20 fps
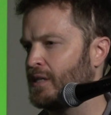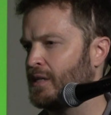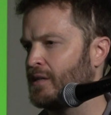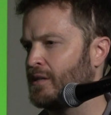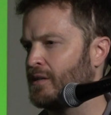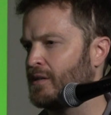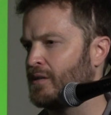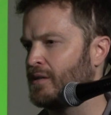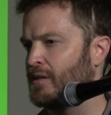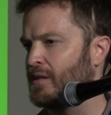
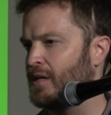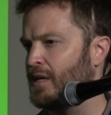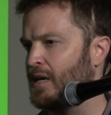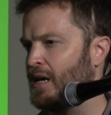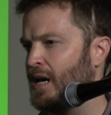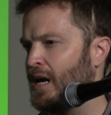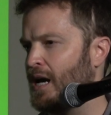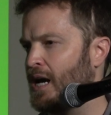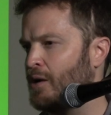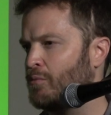And
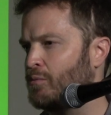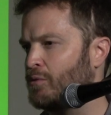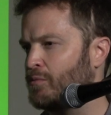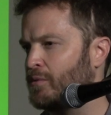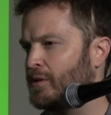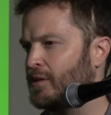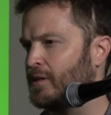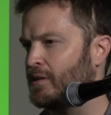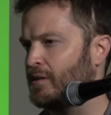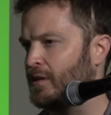I
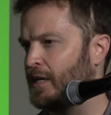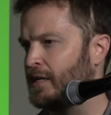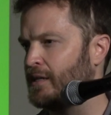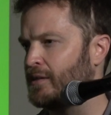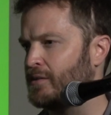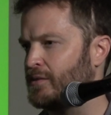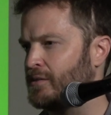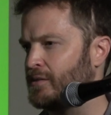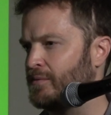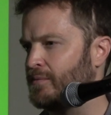would really
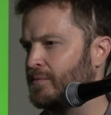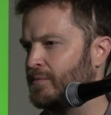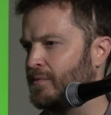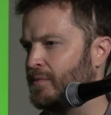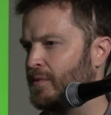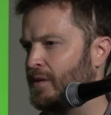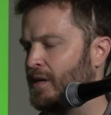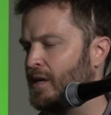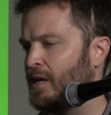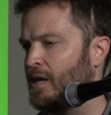like to,
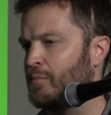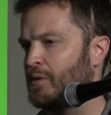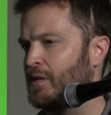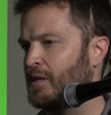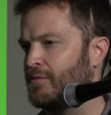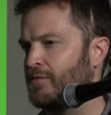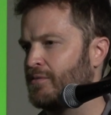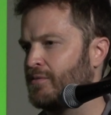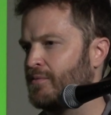I mean,